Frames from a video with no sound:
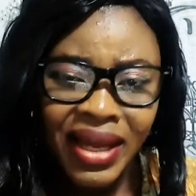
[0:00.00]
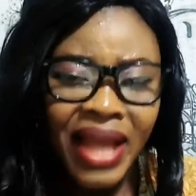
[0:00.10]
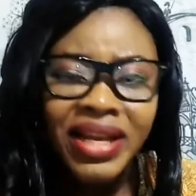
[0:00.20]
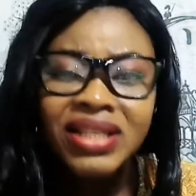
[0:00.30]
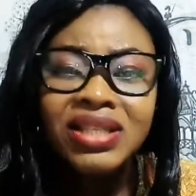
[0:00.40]

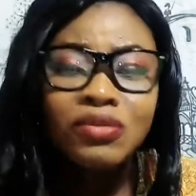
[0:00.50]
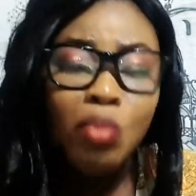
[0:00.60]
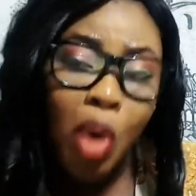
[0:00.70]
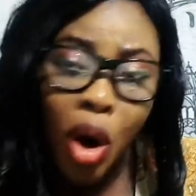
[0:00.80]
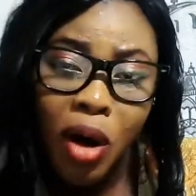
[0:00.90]
Get a
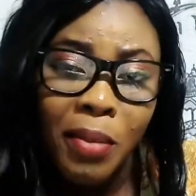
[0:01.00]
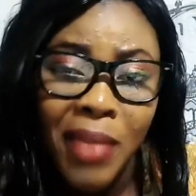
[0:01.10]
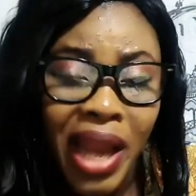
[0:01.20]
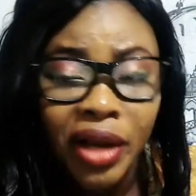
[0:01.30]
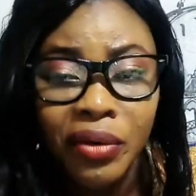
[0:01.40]
small
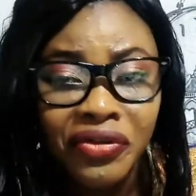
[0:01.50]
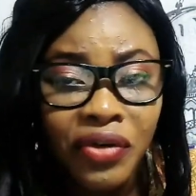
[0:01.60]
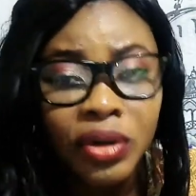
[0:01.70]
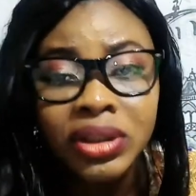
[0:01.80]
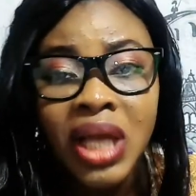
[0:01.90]

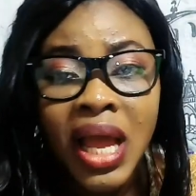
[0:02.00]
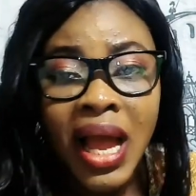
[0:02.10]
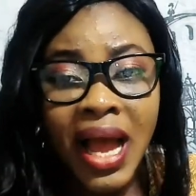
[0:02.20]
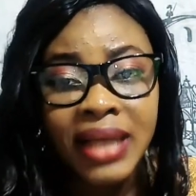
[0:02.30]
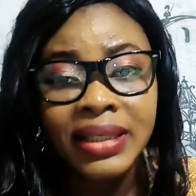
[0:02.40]
microphone
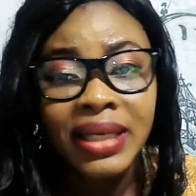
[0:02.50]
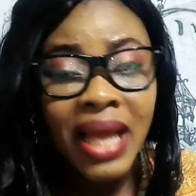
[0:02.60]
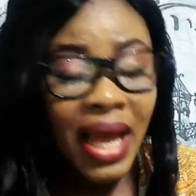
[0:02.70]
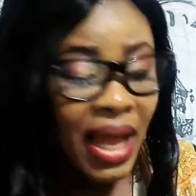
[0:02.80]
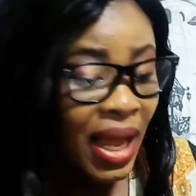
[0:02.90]
and
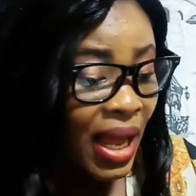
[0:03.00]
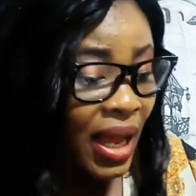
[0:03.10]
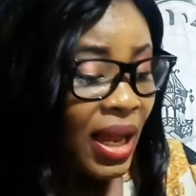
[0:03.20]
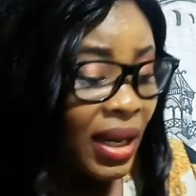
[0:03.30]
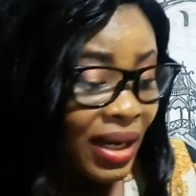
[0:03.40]

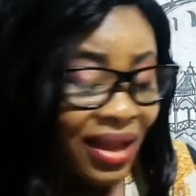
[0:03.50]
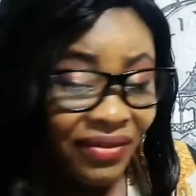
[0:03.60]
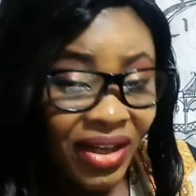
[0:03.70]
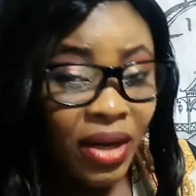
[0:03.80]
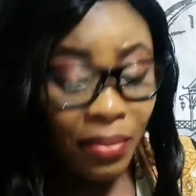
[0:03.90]

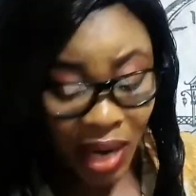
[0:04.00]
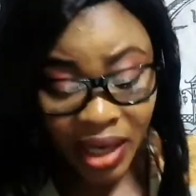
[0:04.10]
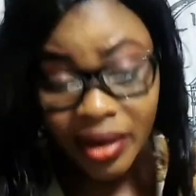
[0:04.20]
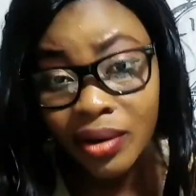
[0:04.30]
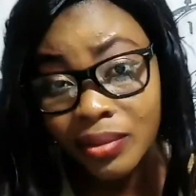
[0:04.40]
level
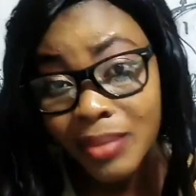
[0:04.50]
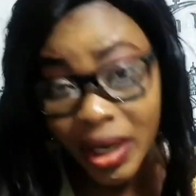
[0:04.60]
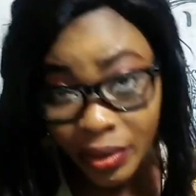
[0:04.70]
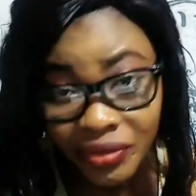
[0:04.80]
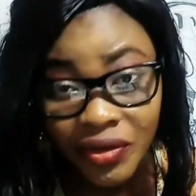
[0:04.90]

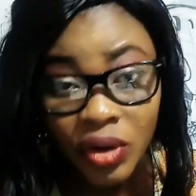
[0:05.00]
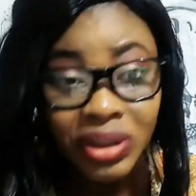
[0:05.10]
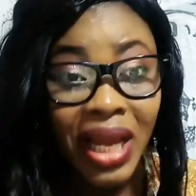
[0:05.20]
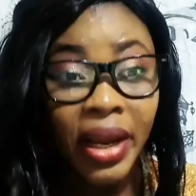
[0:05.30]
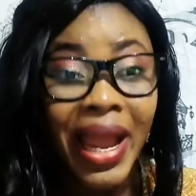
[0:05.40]

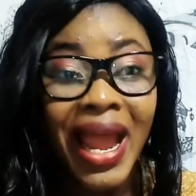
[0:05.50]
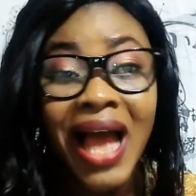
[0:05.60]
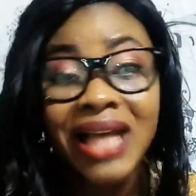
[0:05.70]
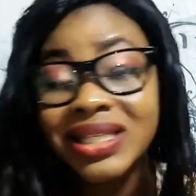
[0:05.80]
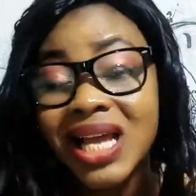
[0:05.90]
microphone that you can
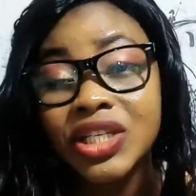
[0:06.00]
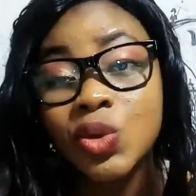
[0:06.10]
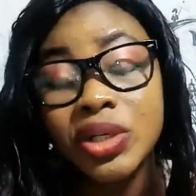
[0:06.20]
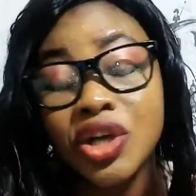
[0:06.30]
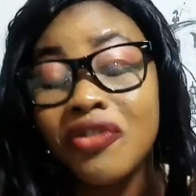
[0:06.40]
attach
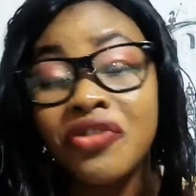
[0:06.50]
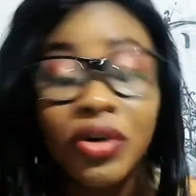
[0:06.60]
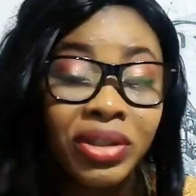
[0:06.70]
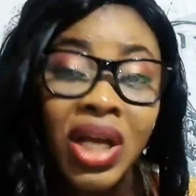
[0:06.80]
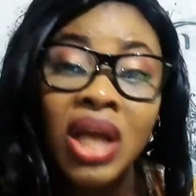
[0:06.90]
with your
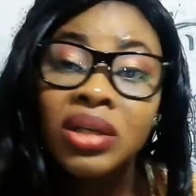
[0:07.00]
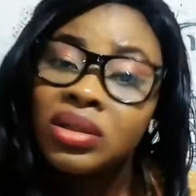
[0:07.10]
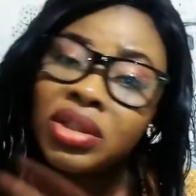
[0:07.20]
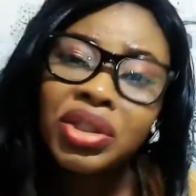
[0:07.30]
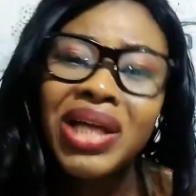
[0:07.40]
phone.
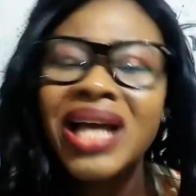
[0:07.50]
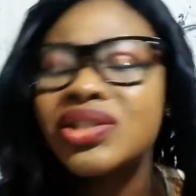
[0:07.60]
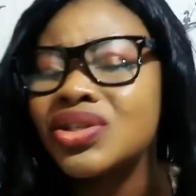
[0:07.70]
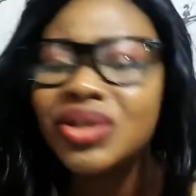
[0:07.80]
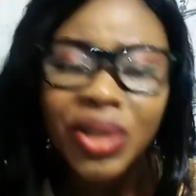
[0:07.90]
You got
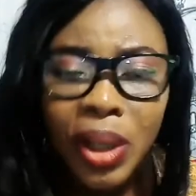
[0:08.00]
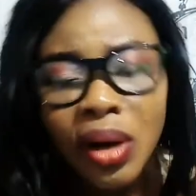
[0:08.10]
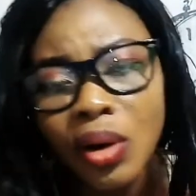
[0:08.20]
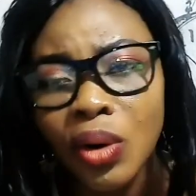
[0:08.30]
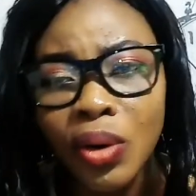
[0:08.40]
to
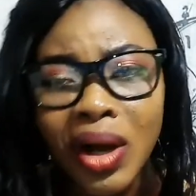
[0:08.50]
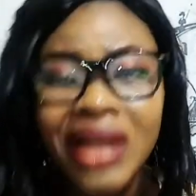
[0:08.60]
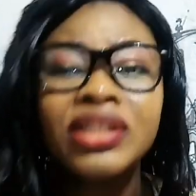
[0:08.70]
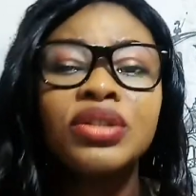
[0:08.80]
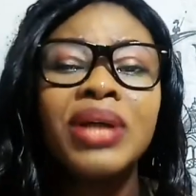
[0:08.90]
go
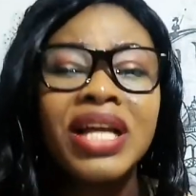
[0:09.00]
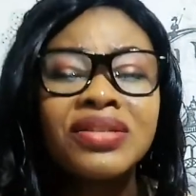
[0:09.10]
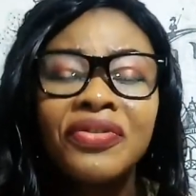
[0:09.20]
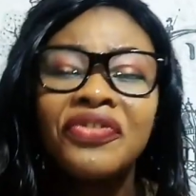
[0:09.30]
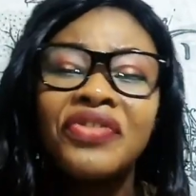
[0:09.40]
and you got
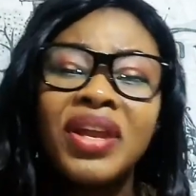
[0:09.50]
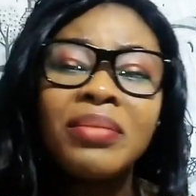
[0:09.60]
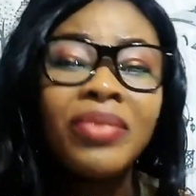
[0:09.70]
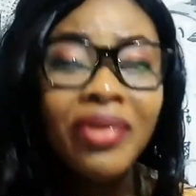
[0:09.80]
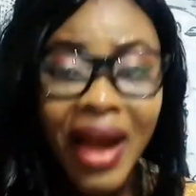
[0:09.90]
to
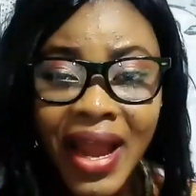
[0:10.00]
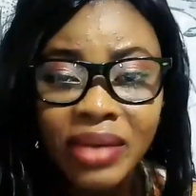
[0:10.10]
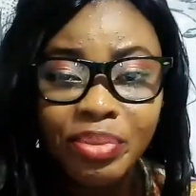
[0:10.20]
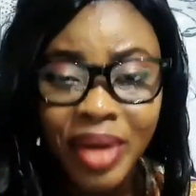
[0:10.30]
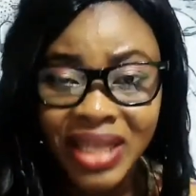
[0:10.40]
film
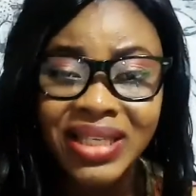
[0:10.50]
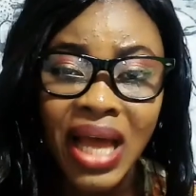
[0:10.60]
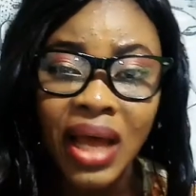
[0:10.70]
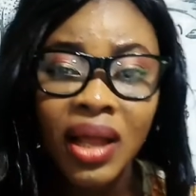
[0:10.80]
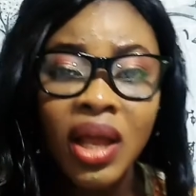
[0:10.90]
right
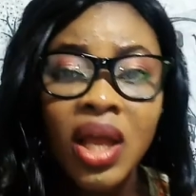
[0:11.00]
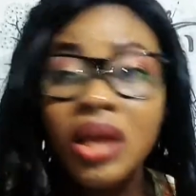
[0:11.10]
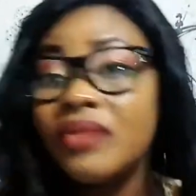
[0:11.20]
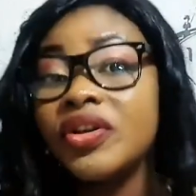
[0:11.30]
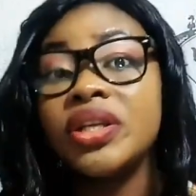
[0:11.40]
better.
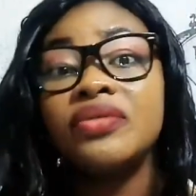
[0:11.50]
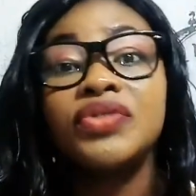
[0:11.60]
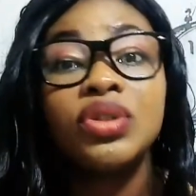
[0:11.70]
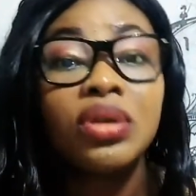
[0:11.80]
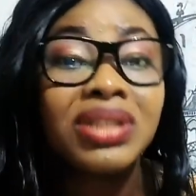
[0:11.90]
Even if
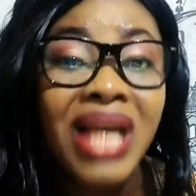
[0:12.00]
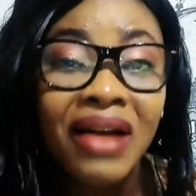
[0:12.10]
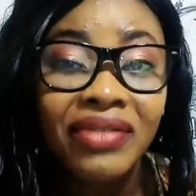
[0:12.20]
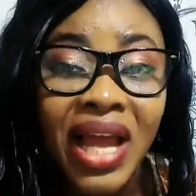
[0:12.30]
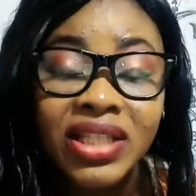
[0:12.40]
you don't
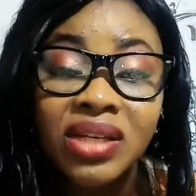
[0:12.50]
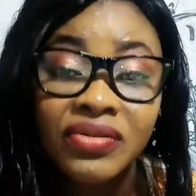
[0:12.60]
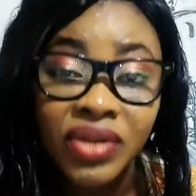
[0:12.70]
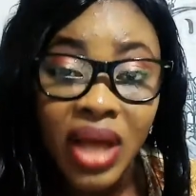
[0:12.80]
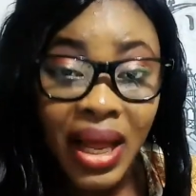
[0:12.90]
have light,
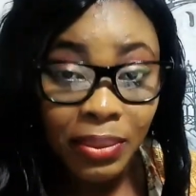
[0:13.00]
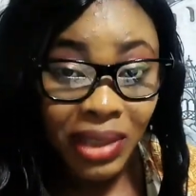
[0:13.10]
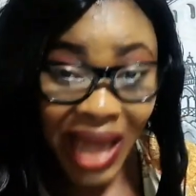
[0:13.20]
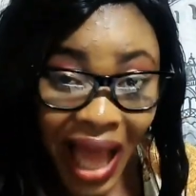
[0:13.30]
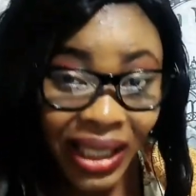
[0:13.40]
if you are
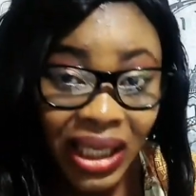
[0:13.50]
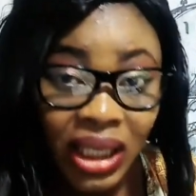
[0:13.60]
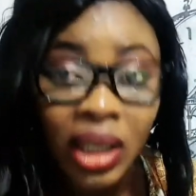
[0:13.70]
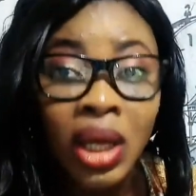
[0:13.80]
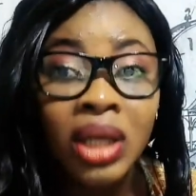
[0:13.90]

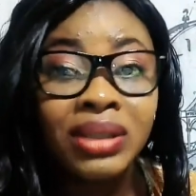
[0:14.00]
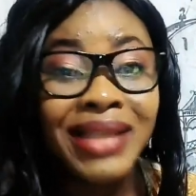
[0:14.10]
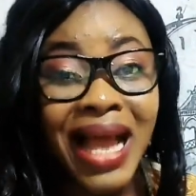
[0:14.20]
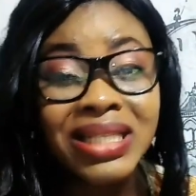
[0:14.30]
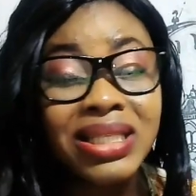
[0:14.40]
lucky
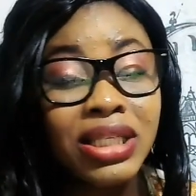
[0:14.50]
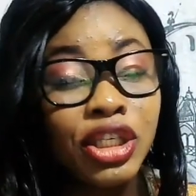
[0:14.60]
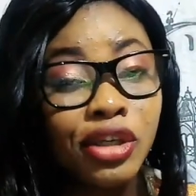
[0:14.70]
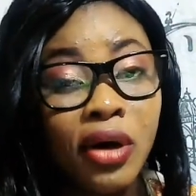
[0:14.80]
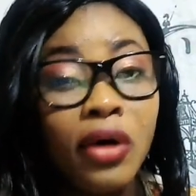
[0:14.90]
that
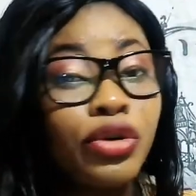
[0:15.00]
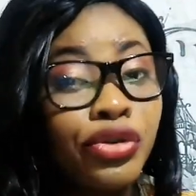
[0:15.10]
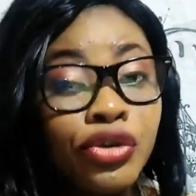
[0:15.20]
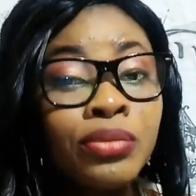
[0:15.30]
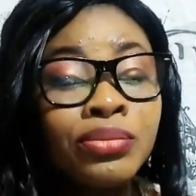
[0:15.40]
your
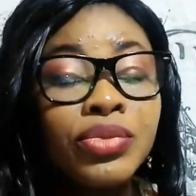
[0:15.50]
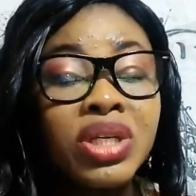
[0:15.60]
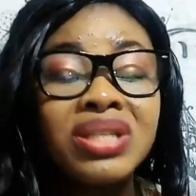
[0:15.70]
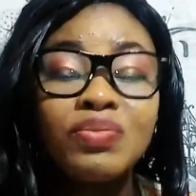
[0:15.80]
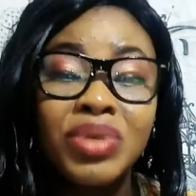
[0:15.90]
room
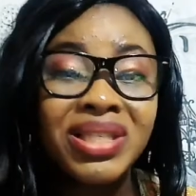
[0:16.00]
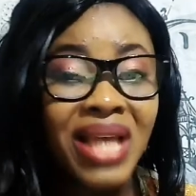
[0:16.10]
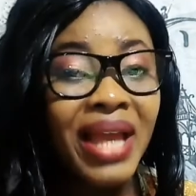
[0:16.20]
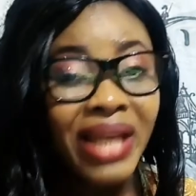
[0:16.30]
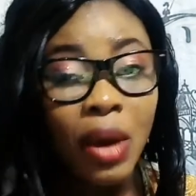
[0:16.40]
is
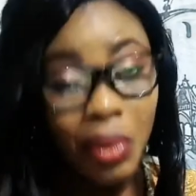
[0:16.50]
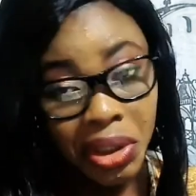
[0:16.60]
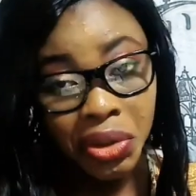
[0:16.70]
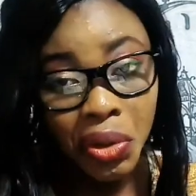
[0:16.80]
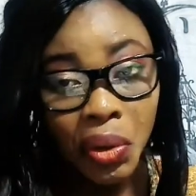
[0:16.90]
beside the
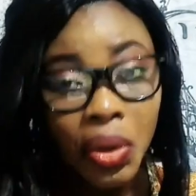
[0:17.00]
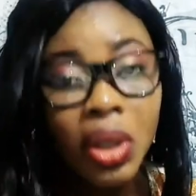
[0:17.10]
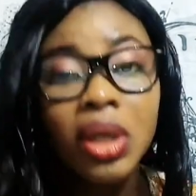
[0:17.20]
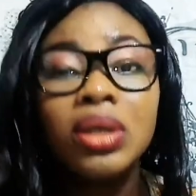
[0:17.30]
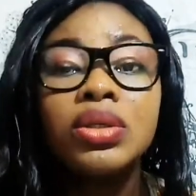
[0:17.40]
window,
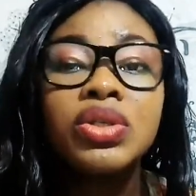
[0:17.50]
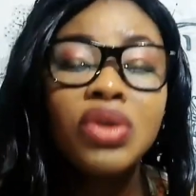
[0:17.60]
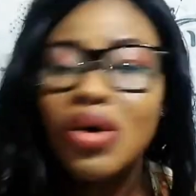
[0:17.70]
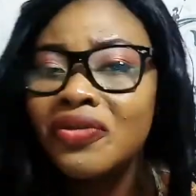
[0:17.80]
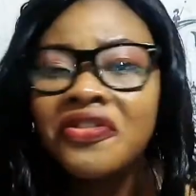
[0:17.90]

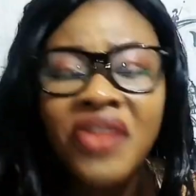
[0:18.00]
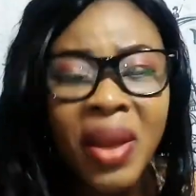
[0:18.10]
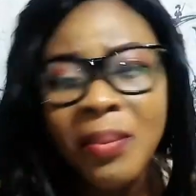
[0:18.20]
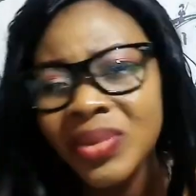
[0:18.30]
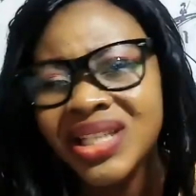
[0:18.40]
so
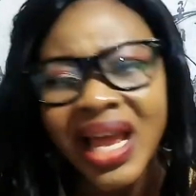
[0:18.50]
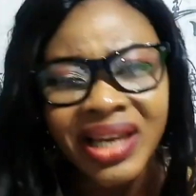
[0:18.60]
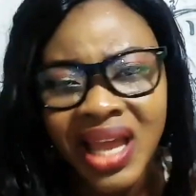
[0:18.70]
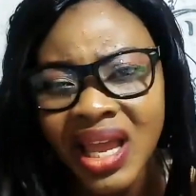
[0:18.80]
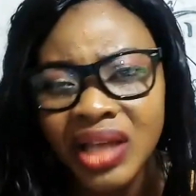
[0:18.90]
film the
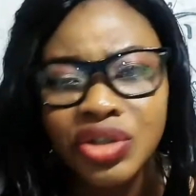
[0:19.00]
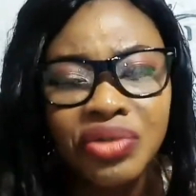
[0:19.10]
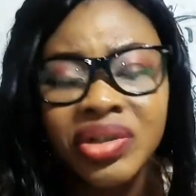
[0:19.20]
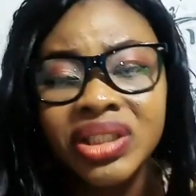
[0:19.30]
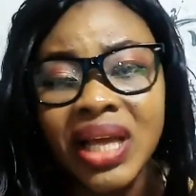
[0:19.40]
day,
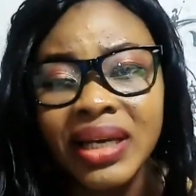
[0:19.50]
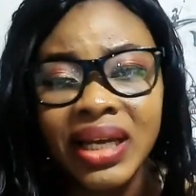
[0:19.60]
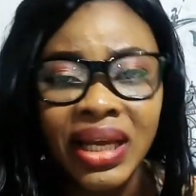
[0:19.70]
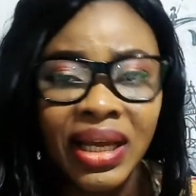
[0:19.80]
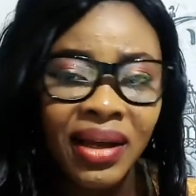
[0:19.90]
during the
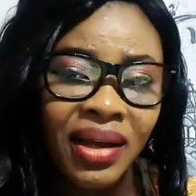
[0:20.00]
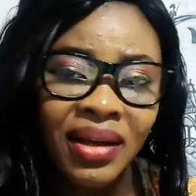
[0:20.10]
day.